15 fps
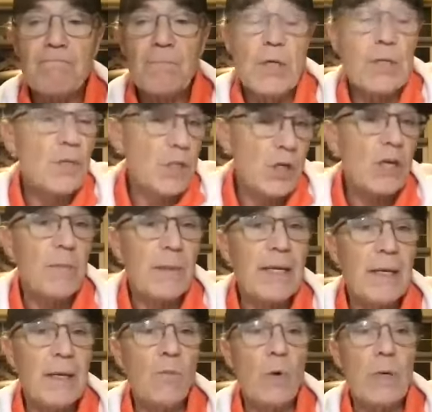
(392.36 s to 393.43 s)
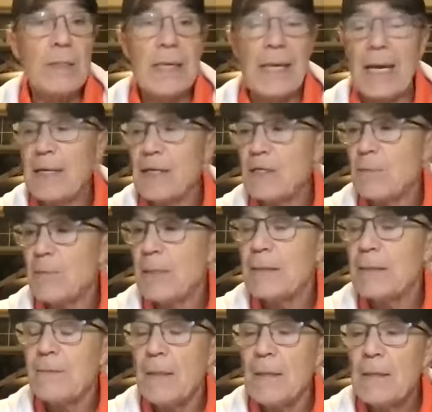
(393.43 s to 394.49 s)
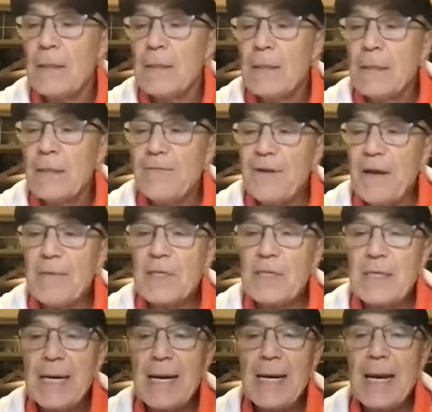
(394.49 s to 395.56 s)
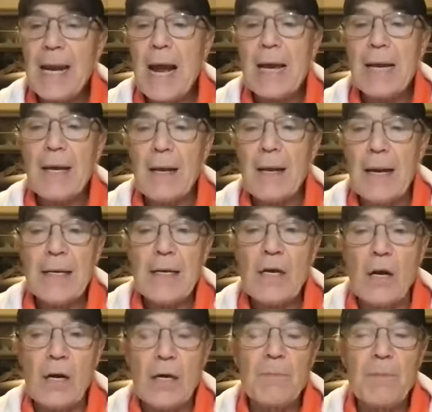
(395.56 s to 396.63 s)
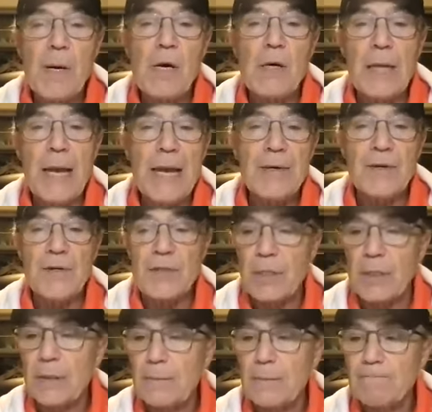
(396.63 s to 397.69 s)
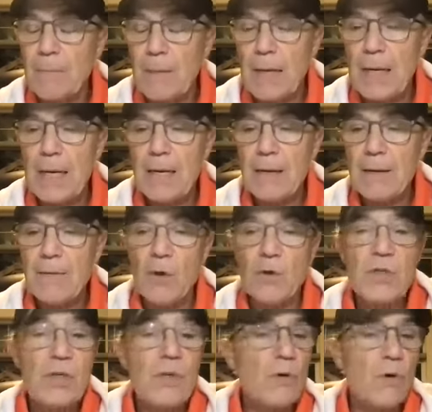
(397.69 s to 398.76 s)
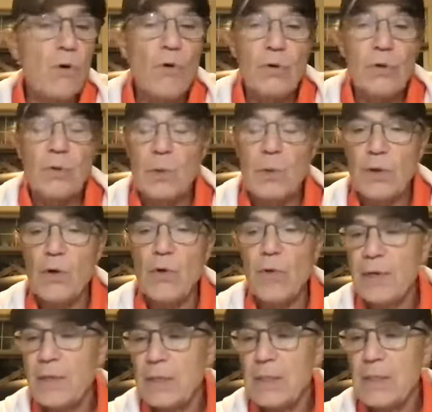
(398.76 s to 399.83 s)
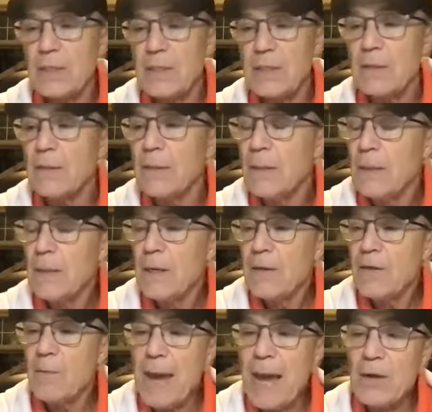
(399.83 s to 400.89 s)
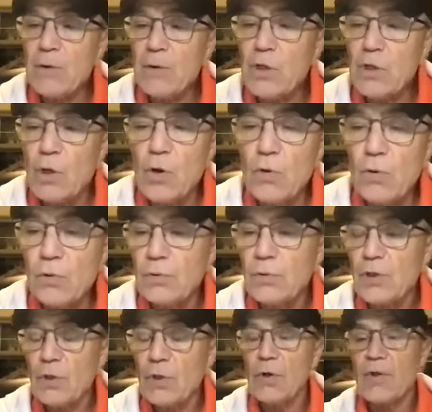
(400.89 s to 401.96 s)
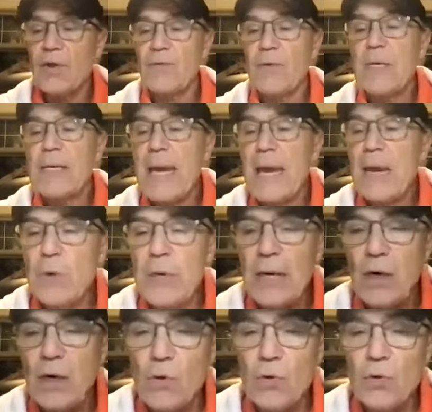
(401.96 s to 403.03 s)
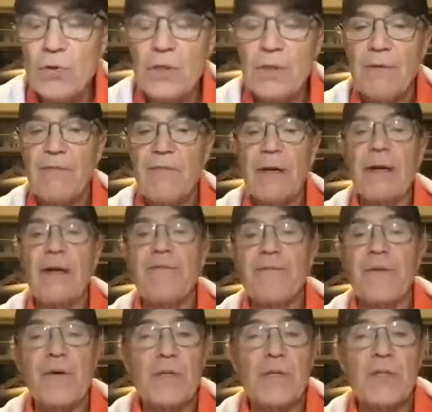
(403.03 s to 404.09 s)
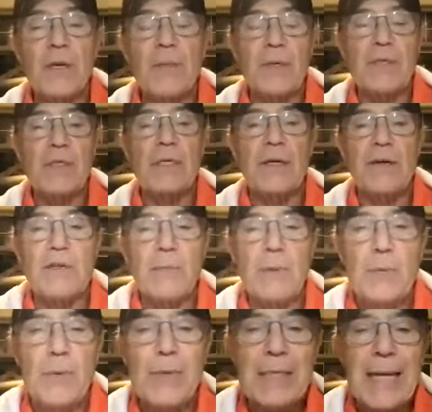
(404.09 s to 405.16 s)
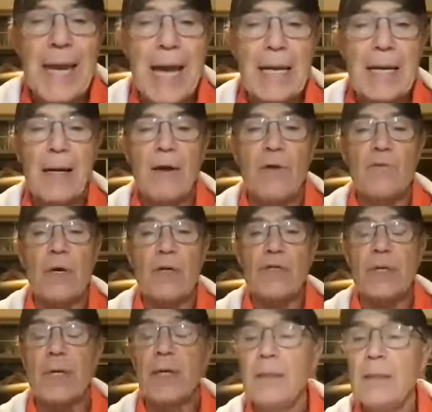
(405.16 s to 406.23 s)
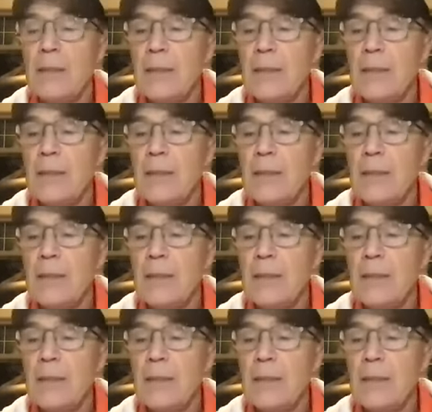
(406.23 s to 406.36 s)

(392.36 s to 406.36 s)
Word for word: considerably in one case, but the famous Canadian I- icon, Paul Henderson, uh, those of you who are older will know this as the, the man who sco- scored three game-winning goals in the very first Summit Series between Canada and Russia